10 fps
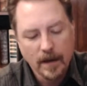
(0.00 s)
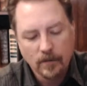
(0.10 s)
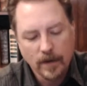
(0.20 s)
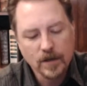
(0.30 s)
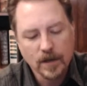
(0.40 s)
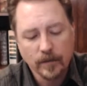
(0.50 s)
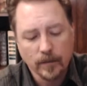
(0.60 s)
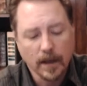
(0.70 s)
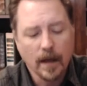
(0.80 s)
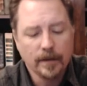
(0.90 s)
ranging from
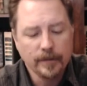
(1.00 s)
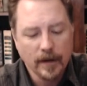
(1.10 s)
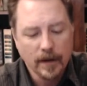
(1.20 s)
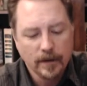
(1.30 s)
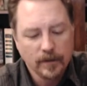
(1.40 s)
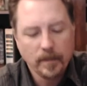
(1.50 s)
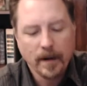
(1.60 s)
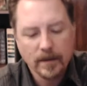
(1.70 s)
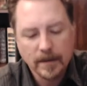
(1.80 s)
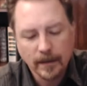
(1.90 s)
love to
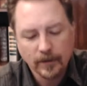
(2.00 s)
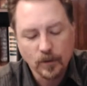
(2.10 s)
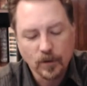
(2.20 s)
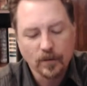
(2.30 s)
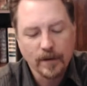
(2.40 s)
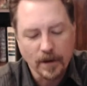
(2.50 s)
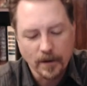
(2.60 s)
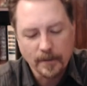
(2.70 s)
parenting to career.